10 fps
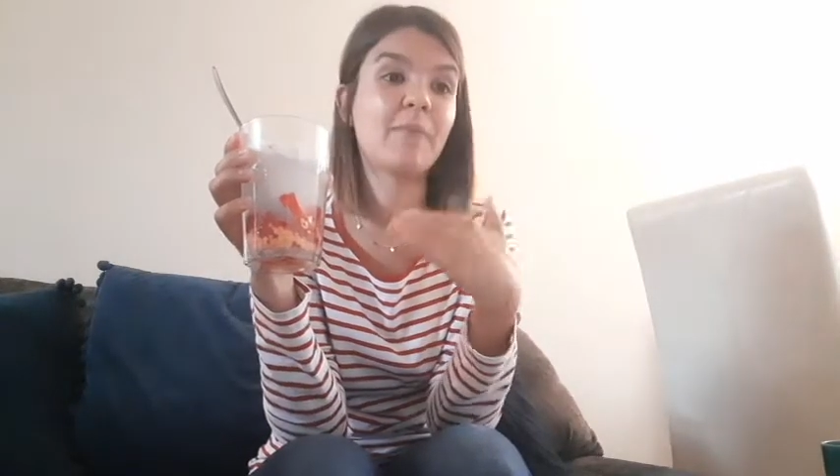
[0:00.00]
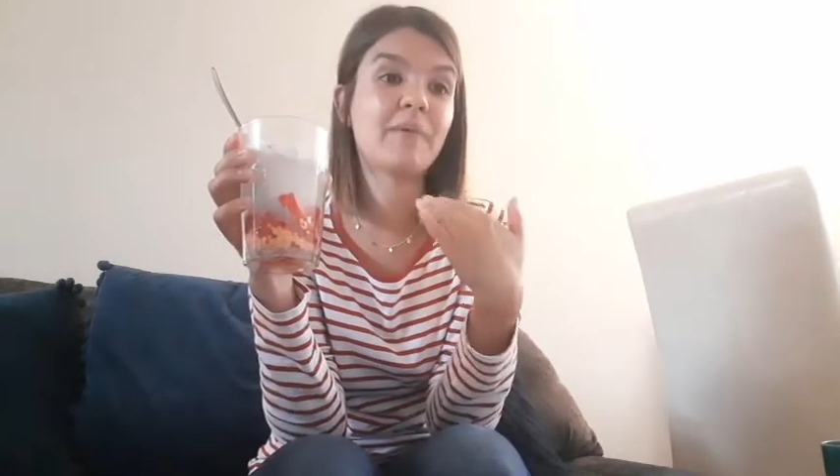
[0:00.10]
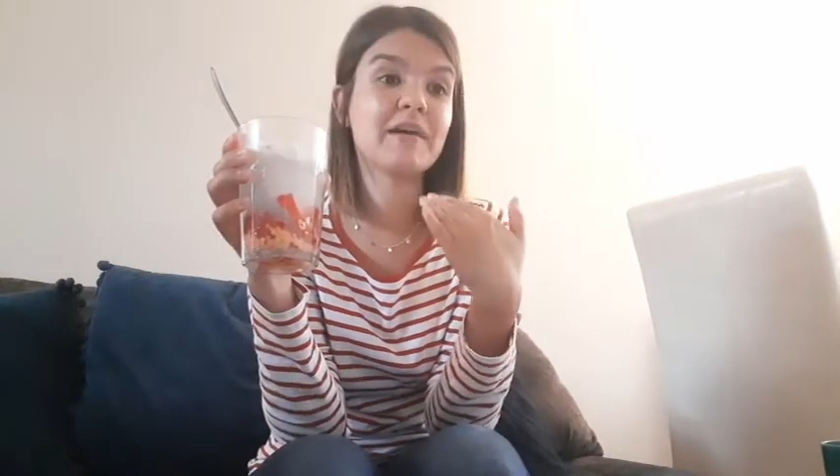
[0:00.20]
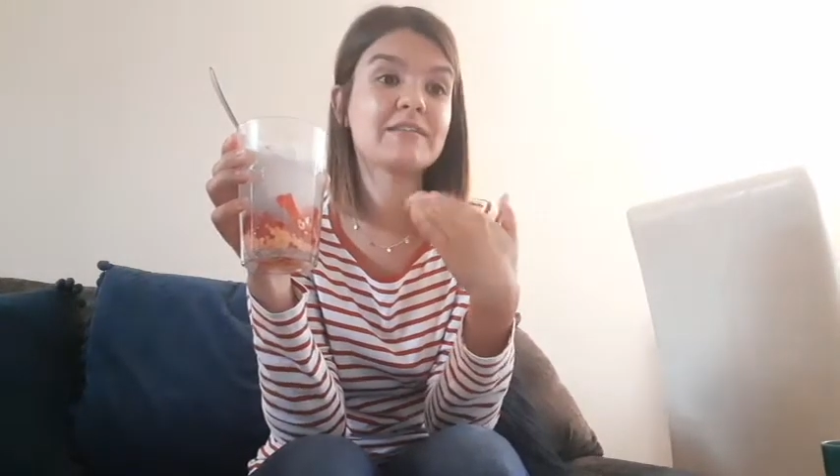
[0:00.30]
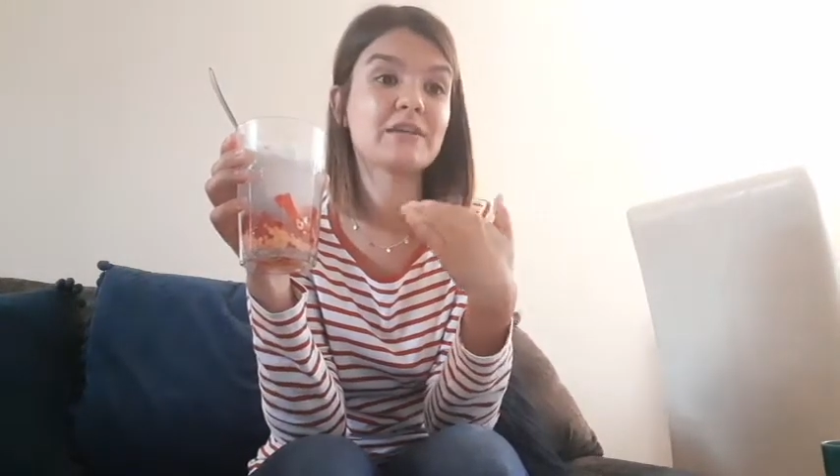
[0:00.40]

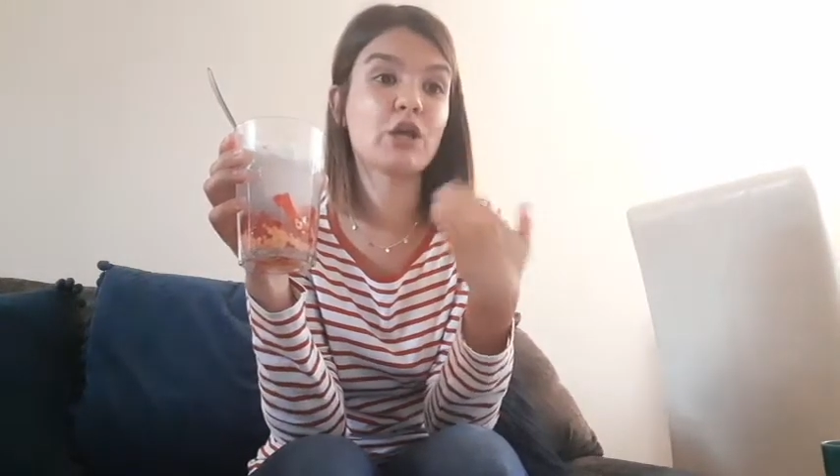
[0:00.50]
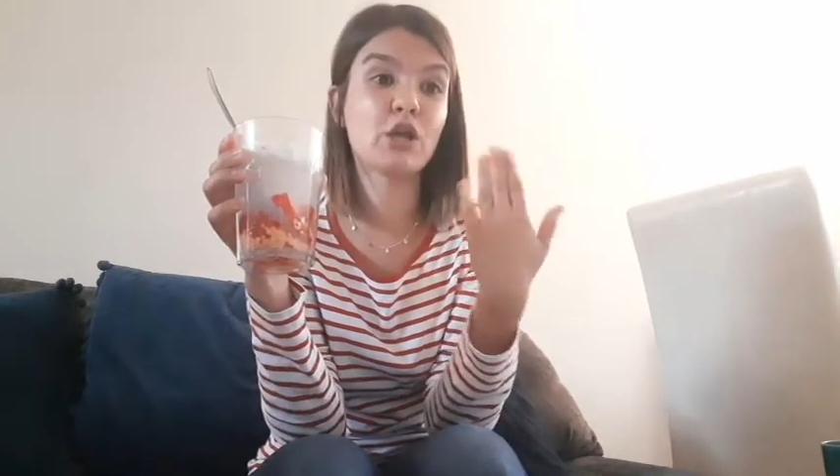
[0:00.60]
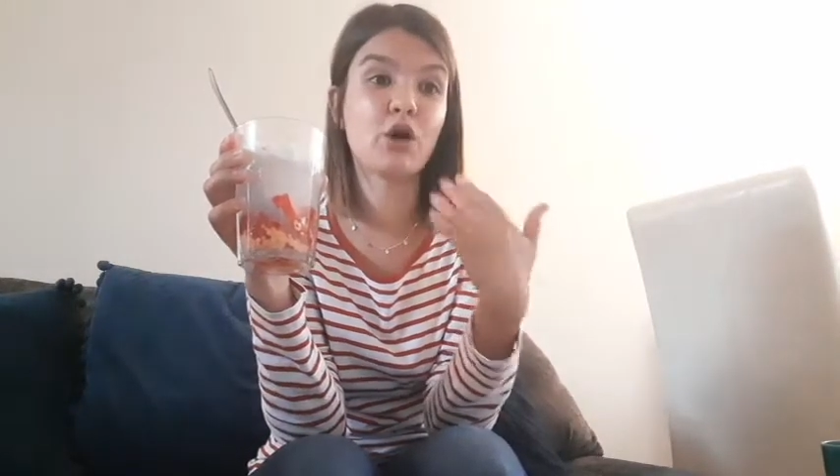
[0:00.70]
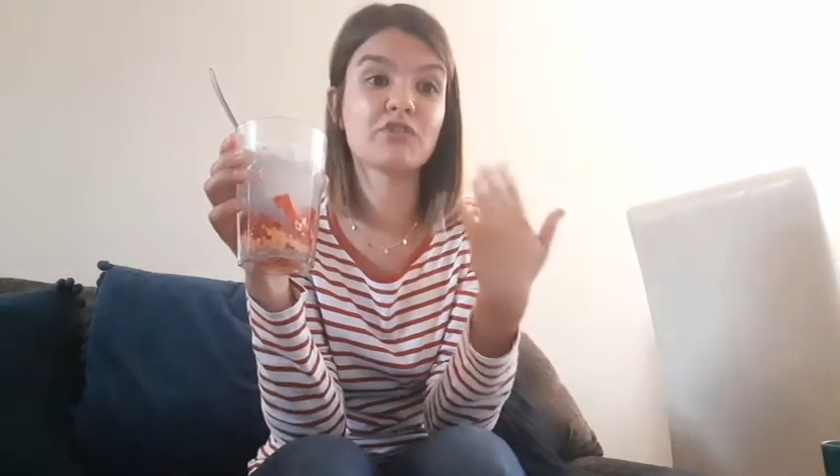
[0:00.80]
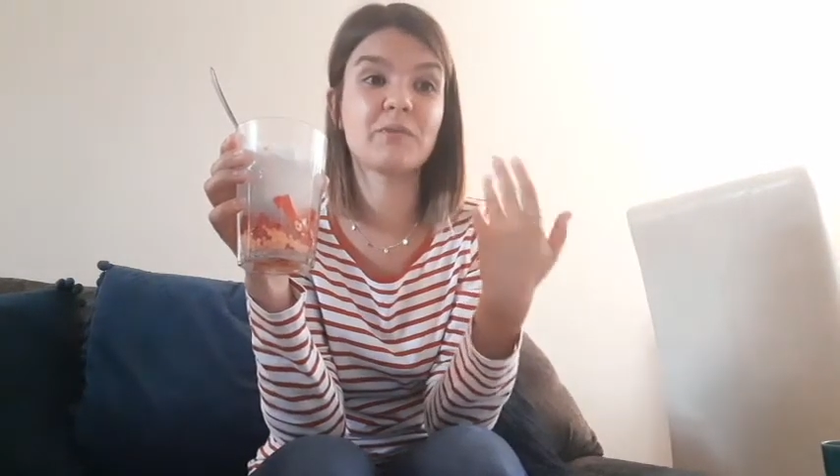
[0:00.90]
clot
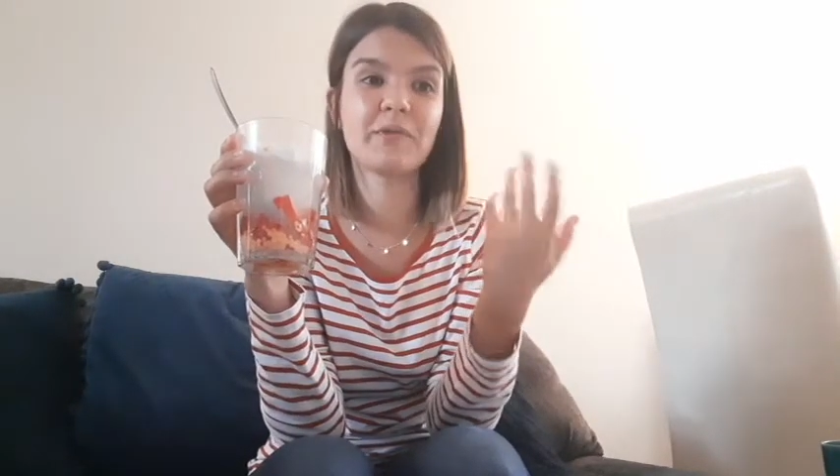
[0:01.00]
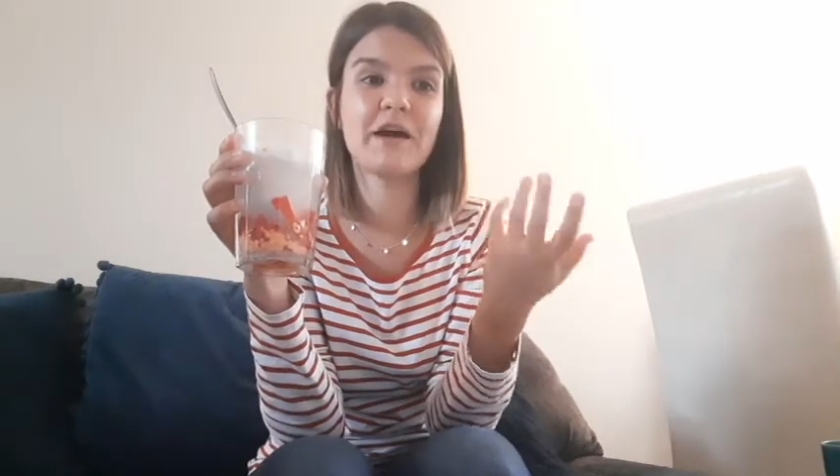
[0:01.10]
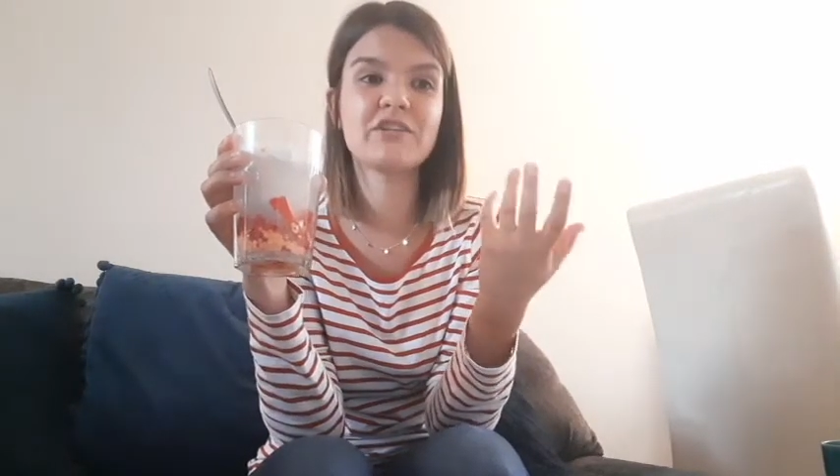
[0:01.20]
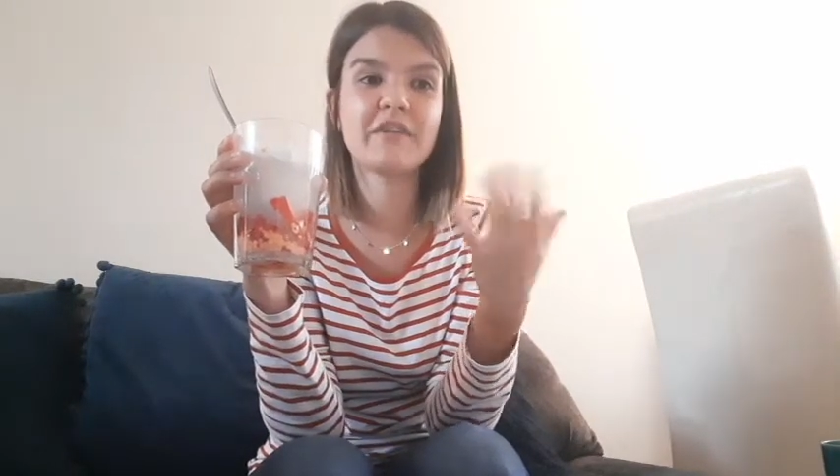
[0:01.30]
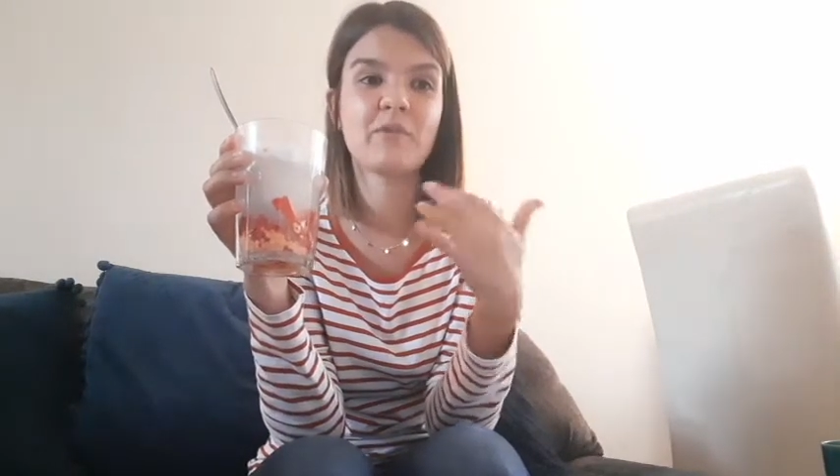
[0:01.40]
the blood and
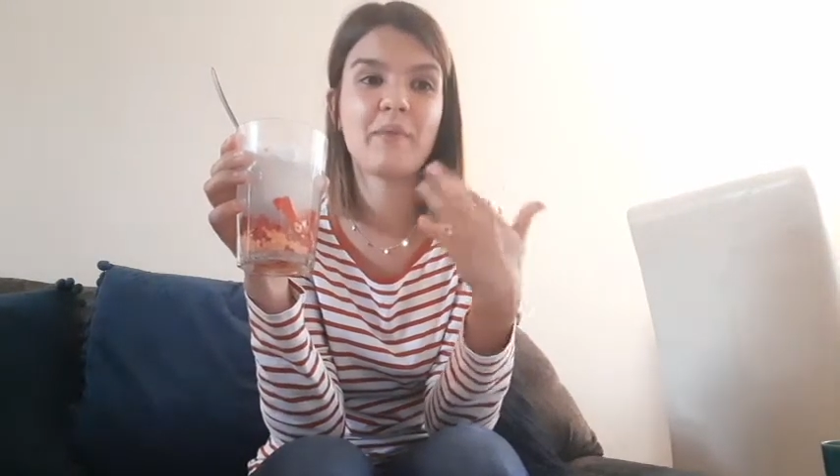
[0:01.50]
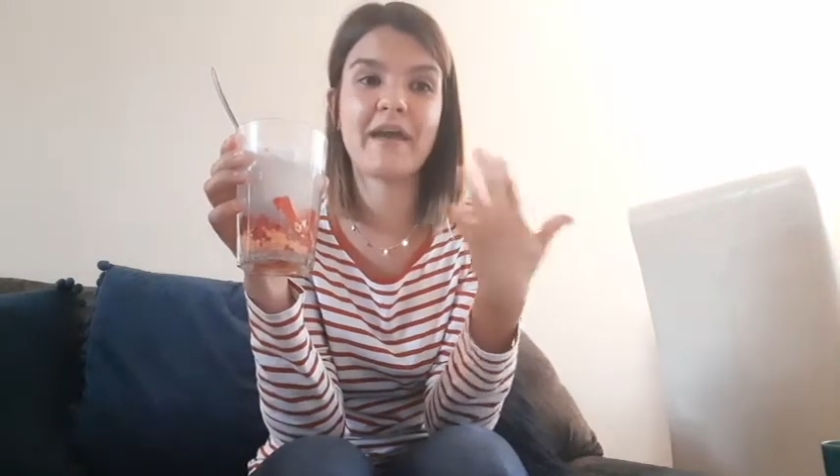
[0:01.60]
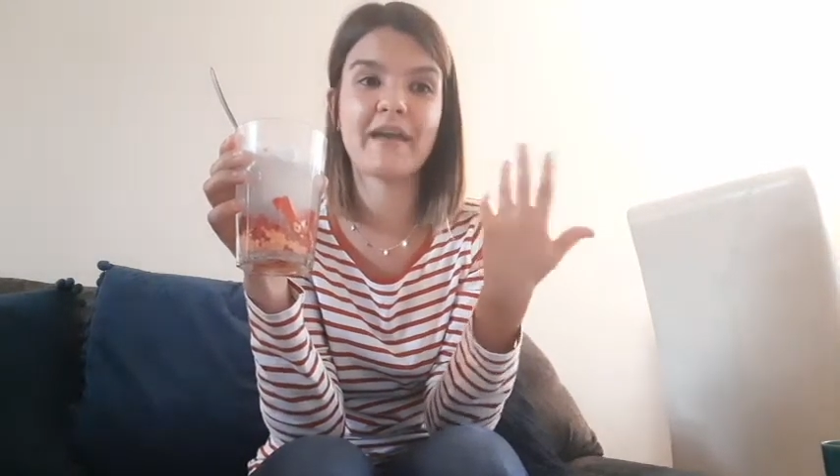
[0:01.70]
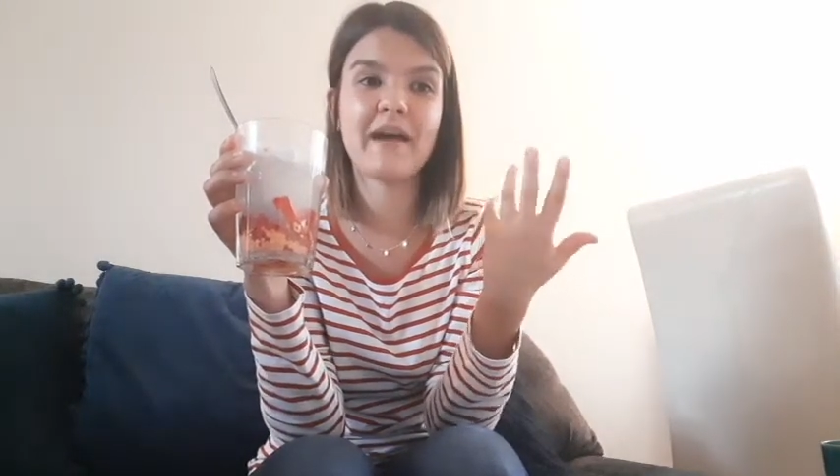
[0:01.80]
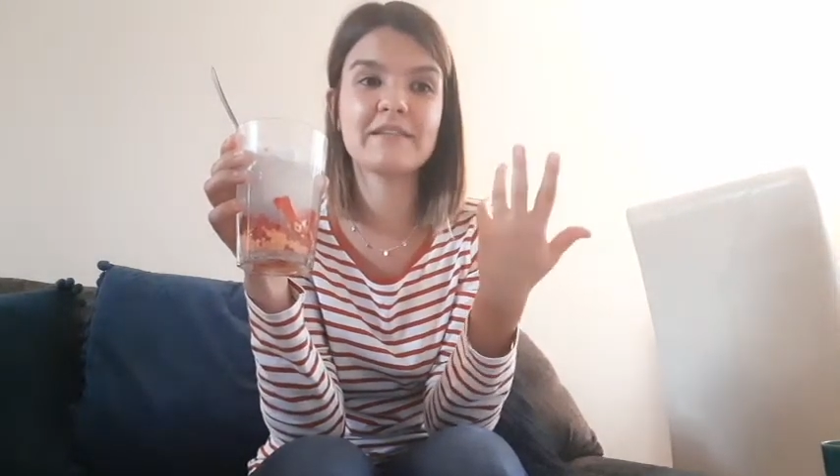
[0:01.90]
repair
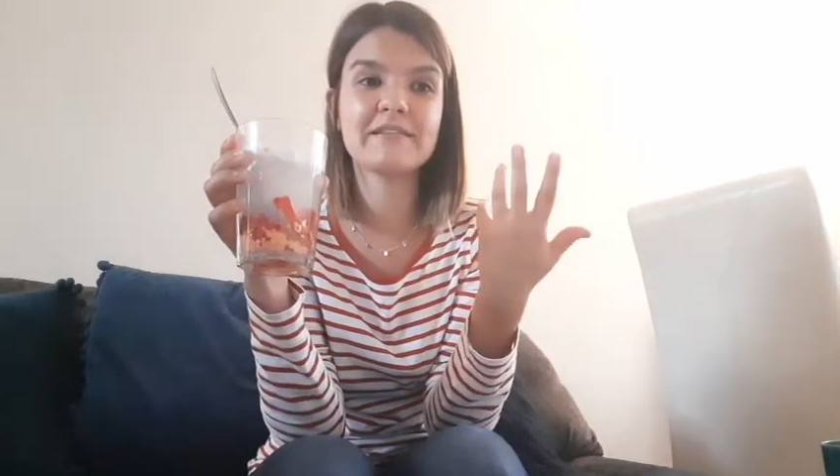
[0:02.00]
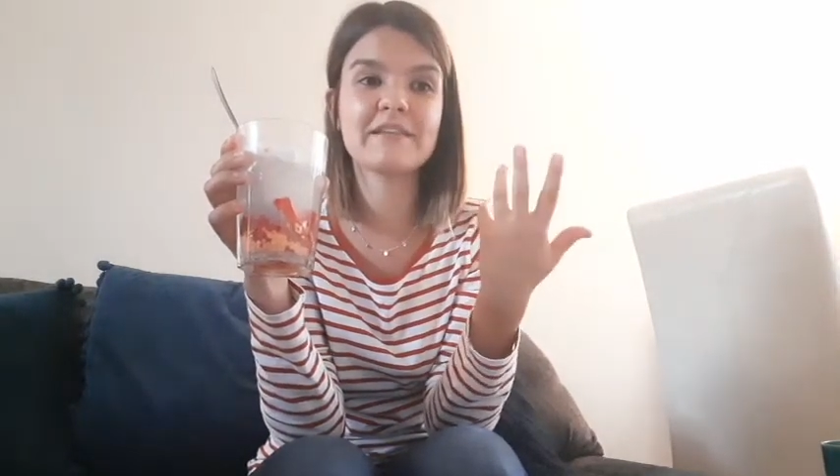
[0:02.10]
cuts,